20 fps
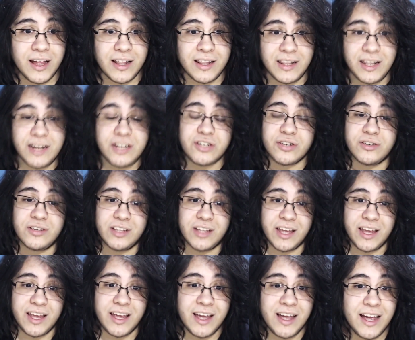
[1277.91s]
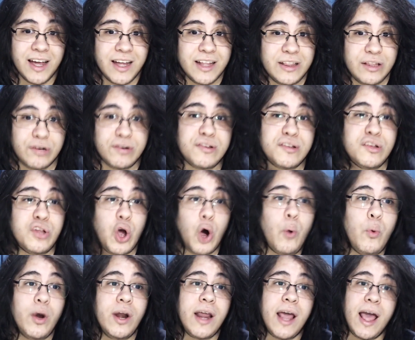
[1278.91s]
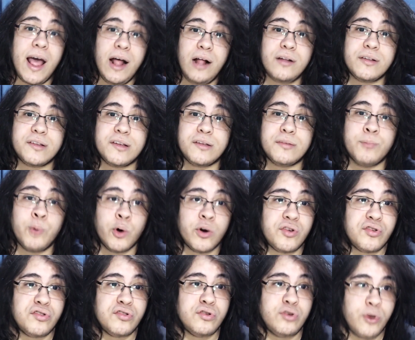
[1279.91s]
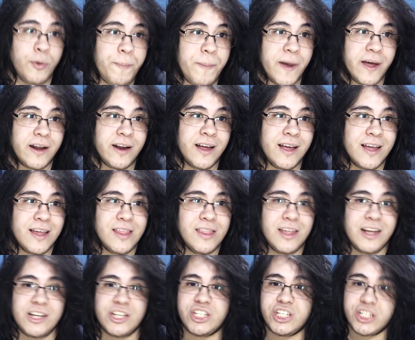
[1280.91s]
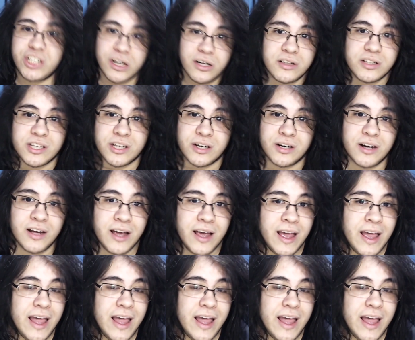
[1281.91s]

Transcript: Literally. There's no one else that's more stupid than Chilton,